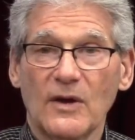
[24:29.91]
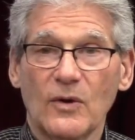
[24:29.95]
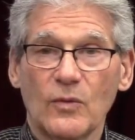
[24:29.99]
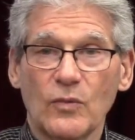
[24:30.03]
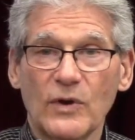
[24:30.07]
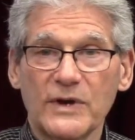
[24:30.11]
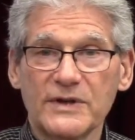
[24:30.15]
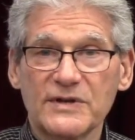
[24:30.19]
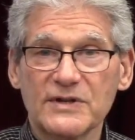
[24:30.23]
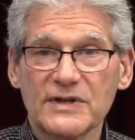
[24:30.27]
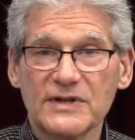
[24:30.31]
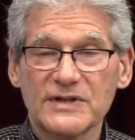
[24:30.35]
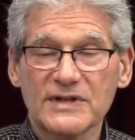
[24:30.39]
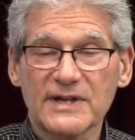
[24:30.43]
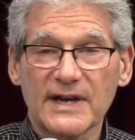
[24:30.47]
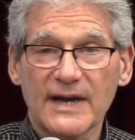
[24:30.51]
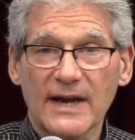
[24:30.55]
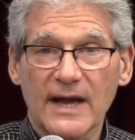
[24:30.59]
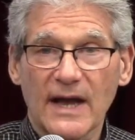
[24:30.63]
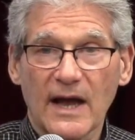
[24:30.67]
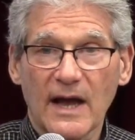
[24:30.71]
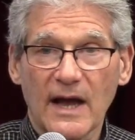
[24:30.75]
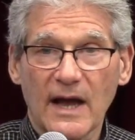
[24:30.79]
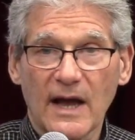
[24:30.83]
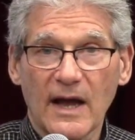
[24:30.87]
which is a
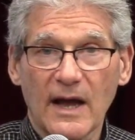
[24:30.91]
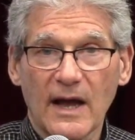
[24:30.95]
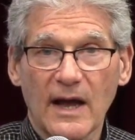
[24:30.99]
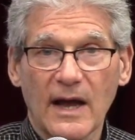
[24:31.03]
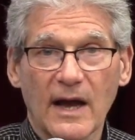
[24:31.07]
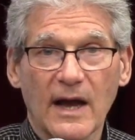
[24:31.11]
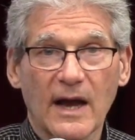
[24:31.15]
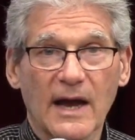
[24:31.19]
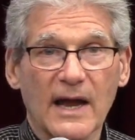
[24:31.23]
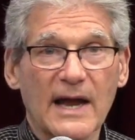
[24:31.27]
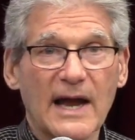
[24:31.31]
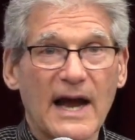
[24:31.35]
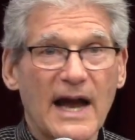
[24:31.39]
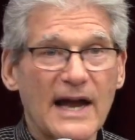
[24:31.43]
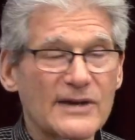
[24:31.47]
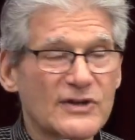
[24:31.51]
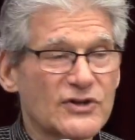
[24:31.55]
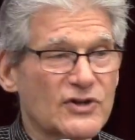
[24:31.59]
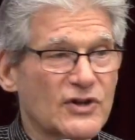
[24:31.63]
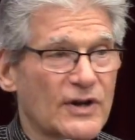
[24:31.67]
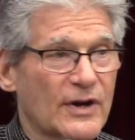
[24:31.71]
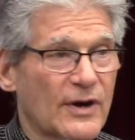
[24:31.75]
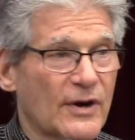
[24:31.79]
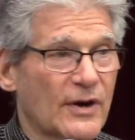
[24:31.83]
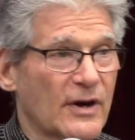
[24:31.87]

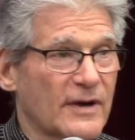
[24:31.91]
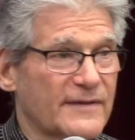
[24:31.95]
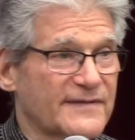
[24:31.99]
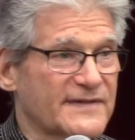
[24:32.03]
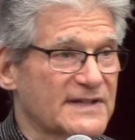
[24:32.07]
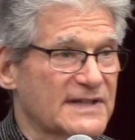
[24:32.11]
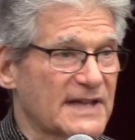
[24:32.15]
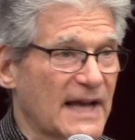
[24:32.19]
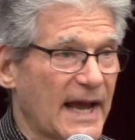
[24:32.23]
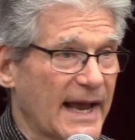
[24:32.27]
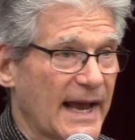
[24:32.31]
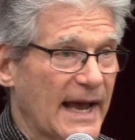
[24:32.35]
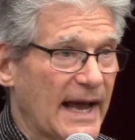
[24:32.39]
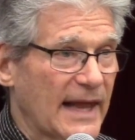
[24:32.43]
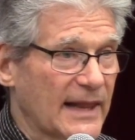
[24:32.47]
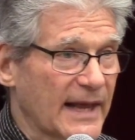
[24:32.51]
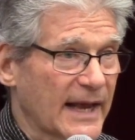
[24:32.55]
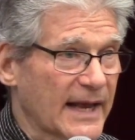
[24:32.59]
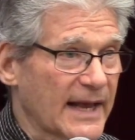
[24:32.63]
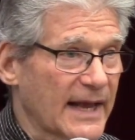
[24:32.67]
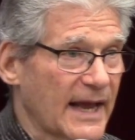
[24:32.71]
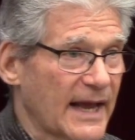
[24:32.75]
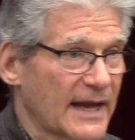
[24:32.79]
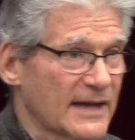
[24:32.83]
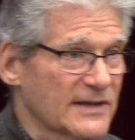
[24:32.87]
congener of
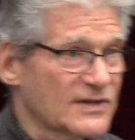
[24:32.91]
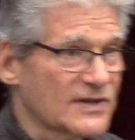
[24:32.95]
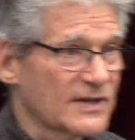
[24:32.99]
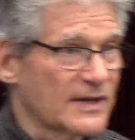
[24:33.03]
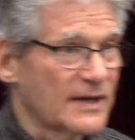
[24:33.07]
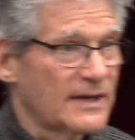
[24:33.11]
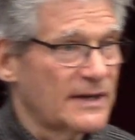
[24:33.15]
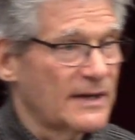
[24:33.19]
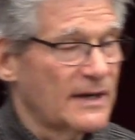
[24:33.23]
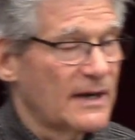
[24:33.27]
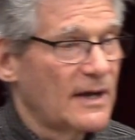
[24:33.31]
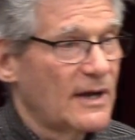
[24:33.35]
sialic acid,